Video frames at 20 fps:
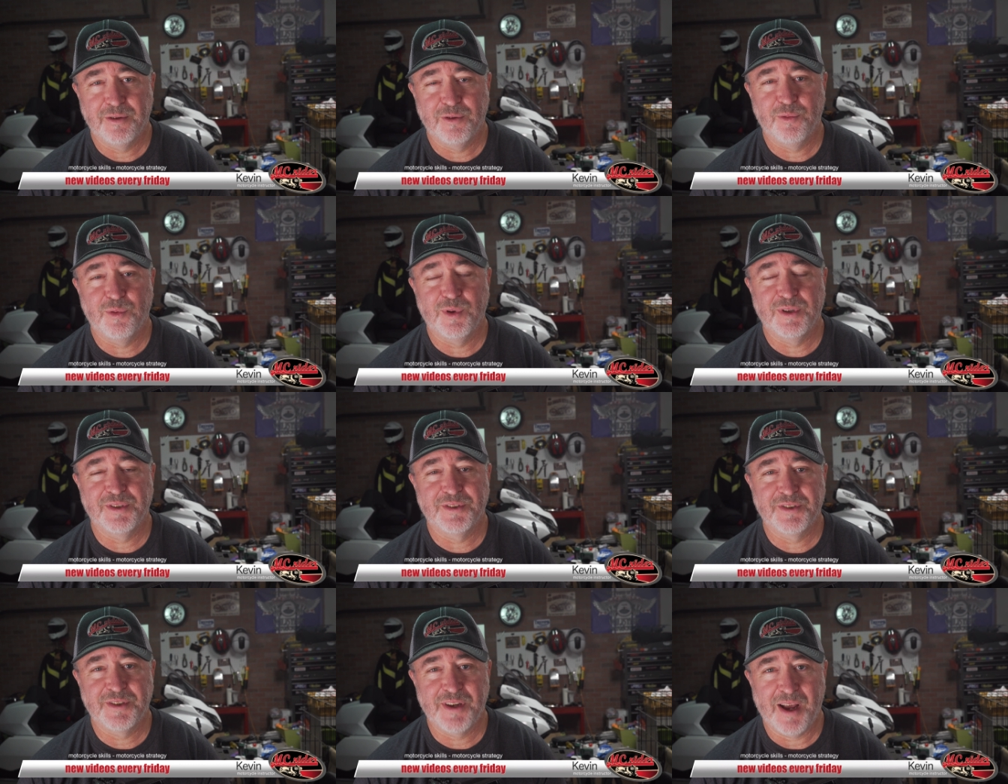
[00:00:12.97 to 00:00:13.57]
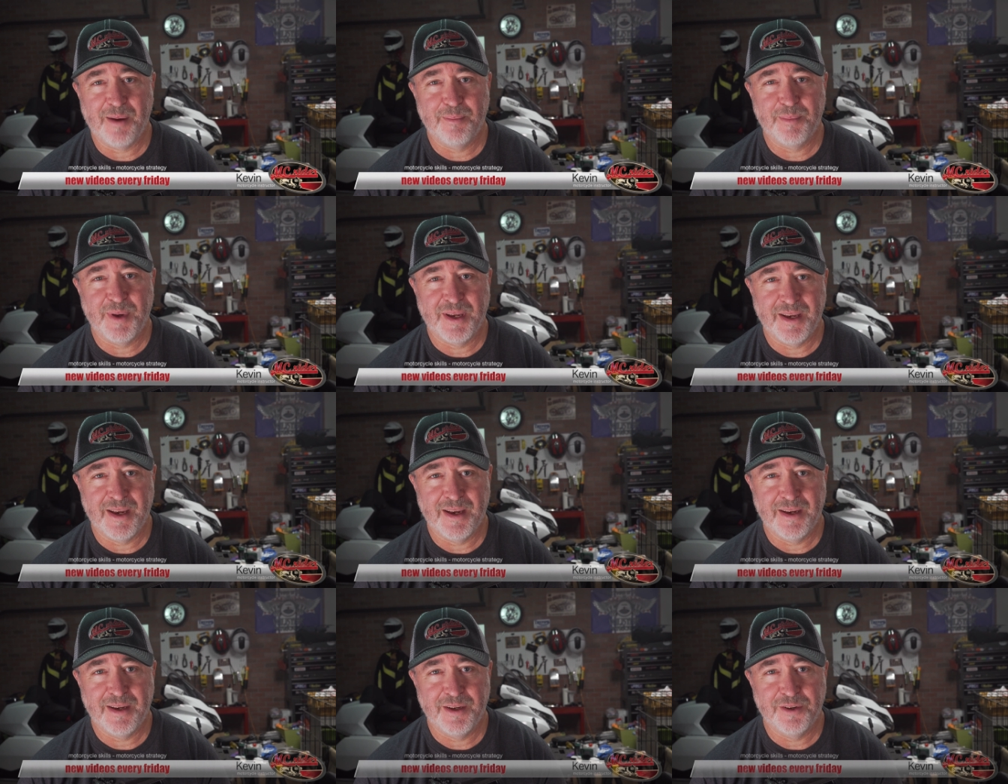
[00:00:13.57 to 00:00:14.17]
when stopping
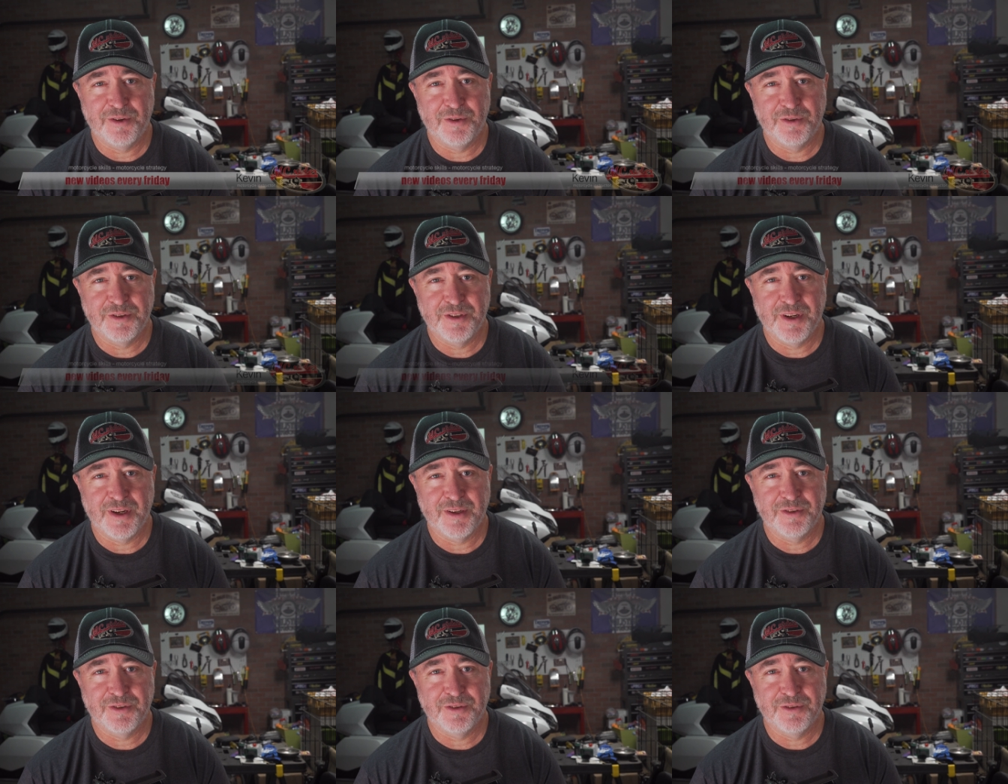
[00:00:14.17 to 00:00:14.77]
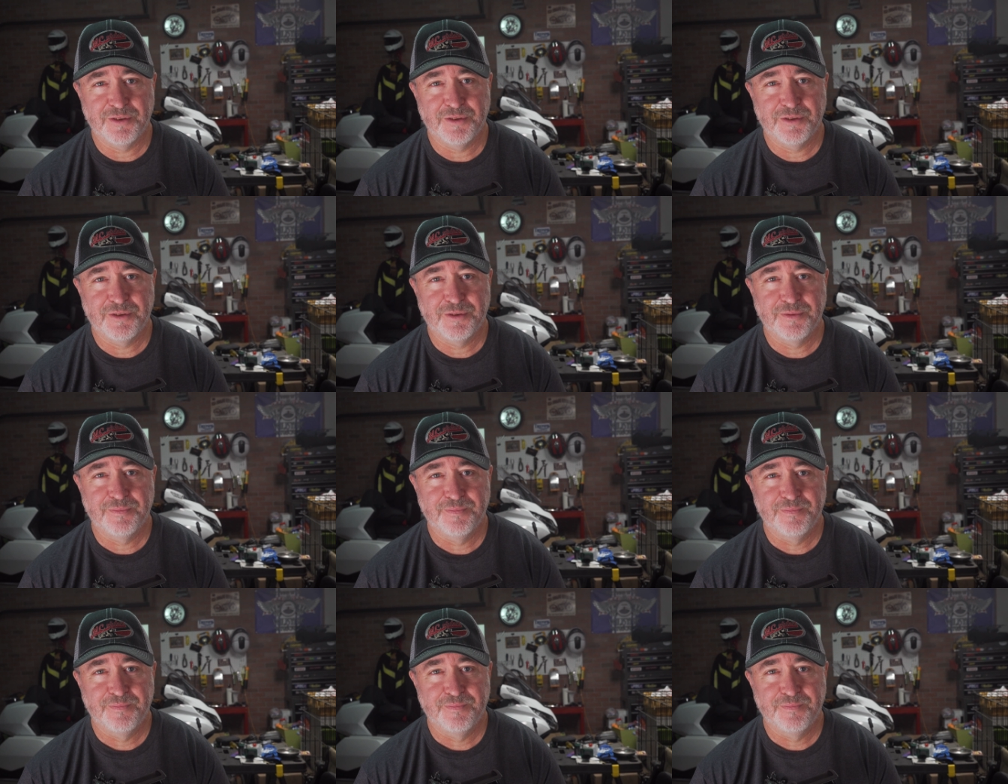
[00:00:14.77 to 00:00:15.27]
at intersections.